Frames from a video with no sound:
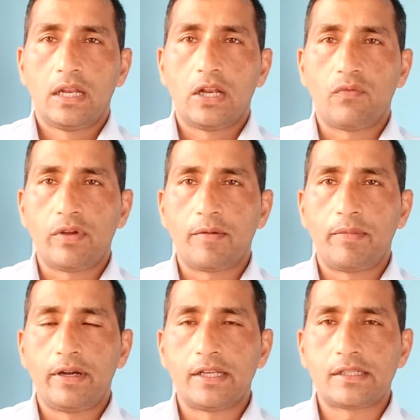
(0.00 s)
Now we have
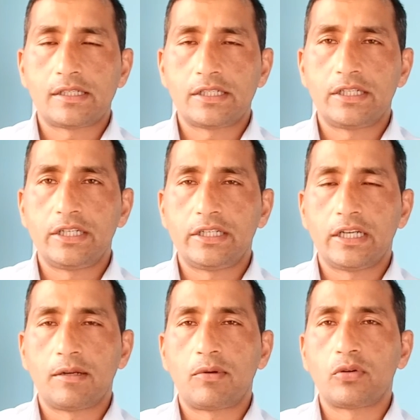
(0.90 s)
been discussing in
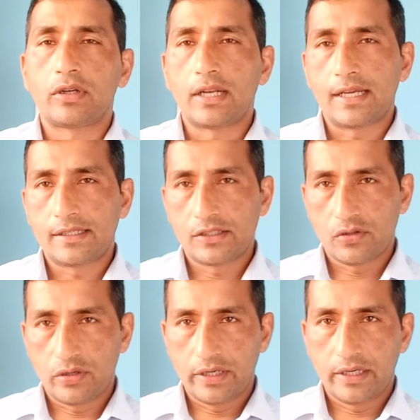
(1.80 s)
detail about the classes
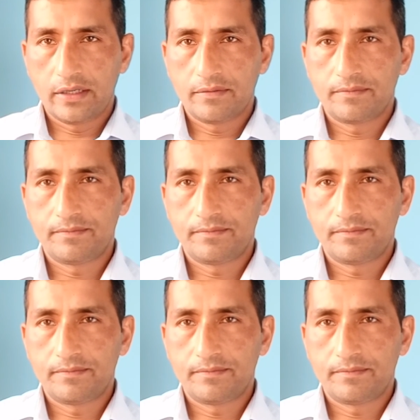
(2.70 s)
already.